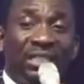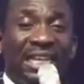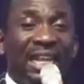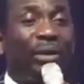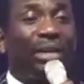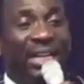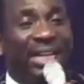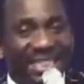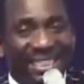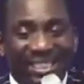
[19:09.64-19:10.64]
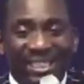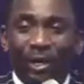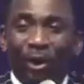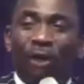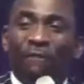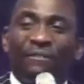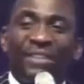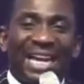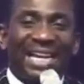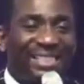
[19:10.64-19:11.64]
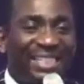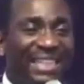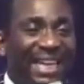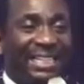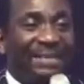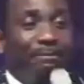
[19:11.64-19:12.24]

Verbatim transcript: the release of finances that He